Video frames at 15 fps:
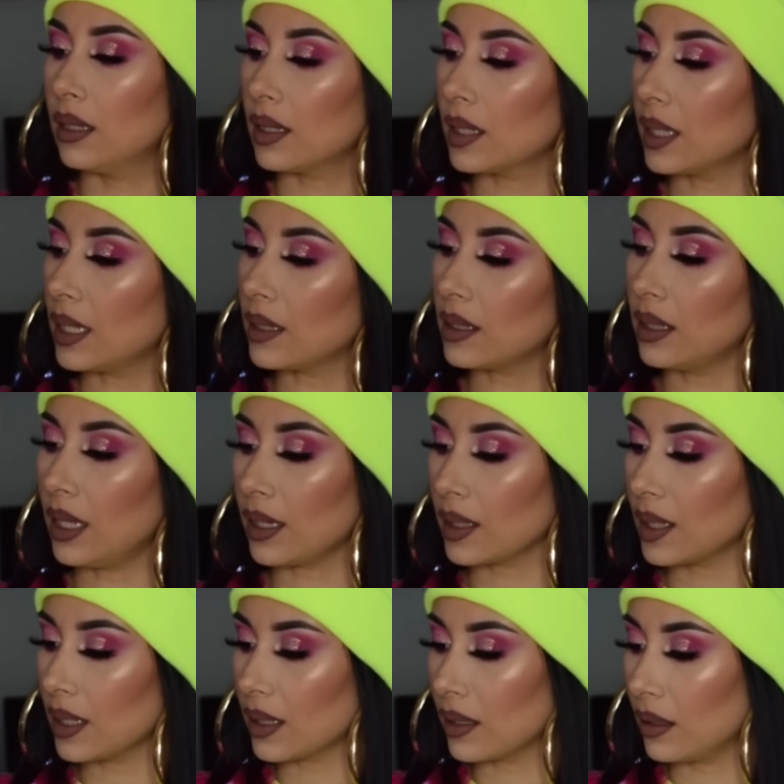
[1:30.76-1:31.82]
says
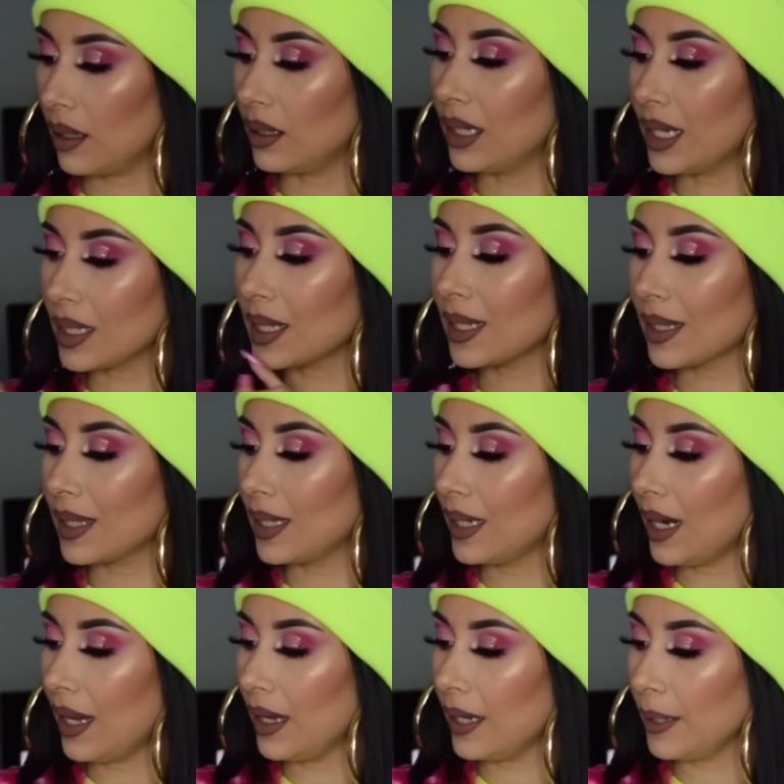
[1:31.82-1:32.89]

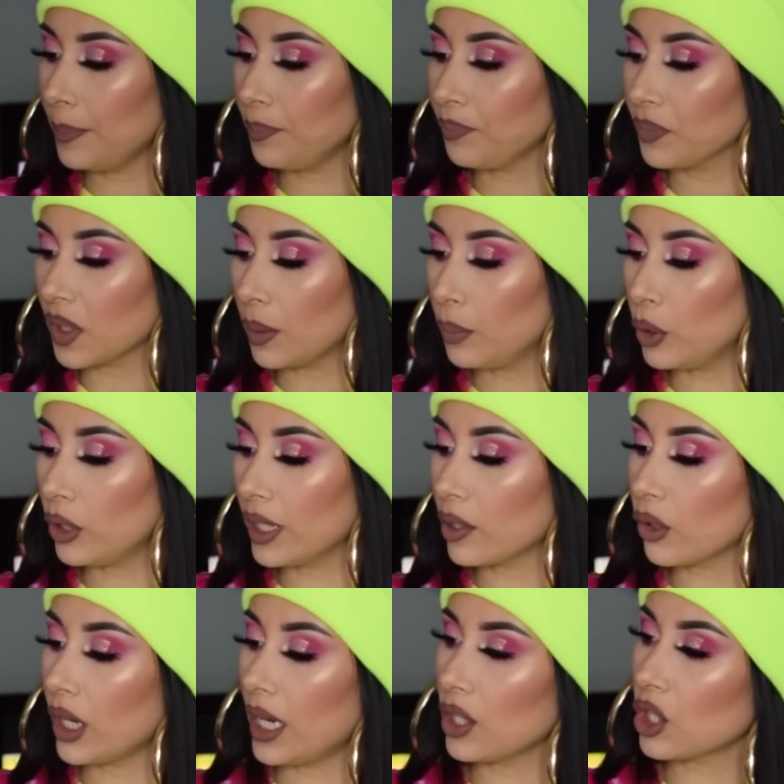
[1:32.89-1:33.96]
ANNETTE69 Beauty
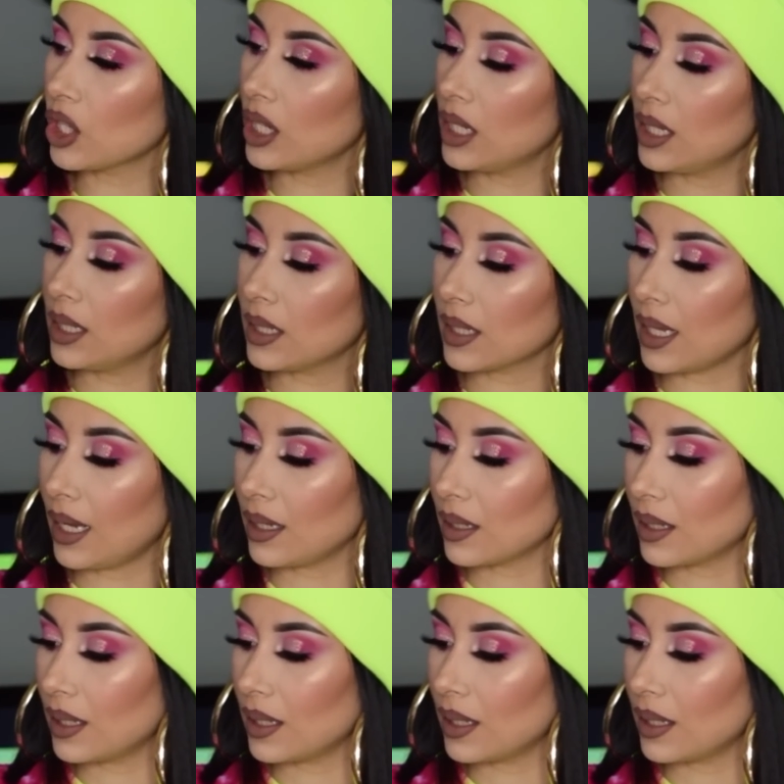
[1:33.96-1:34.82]
Creations. It has